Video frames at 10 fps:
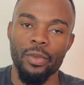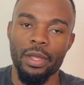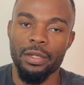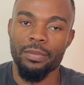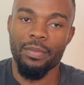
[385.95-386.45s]
it
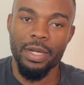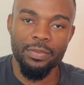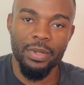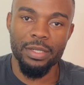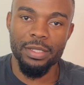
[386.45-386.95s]
must
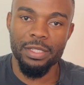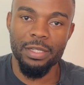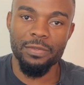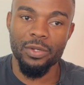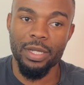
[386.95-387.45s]
be
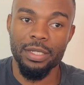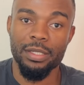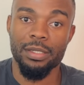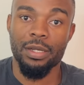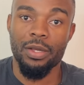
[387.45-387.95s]
resistive so that
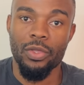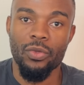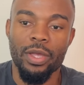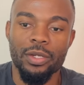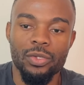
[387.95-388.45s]
you
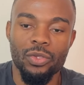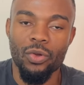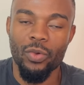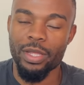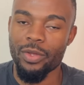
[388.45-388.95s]
get to know
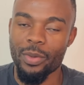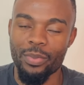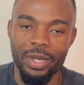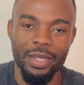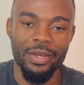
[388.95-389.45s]
whether you're
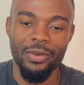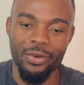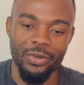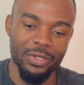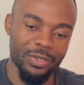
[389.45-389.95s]
pulling it or not.